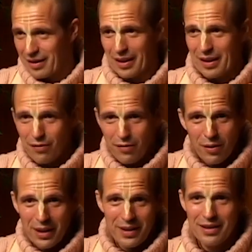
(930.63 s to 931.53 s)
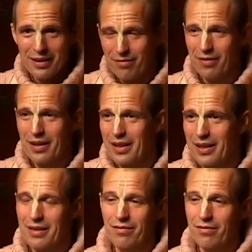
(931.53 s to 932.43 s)
influence with
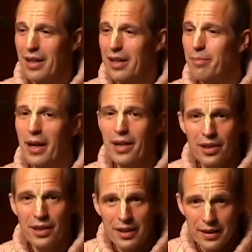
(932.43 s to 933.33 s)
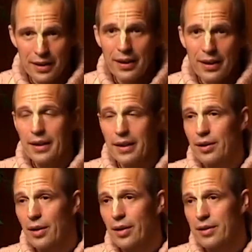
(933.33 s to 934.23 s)
his very passionate
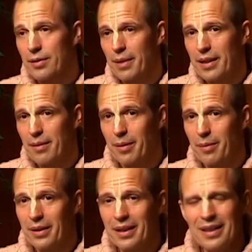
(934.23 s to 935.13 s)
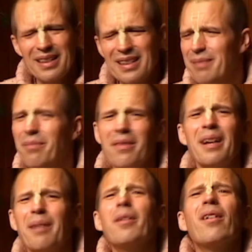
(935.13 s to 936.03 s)
talks many people. "This is
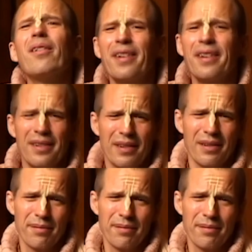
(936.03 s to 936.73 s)
hypnosis."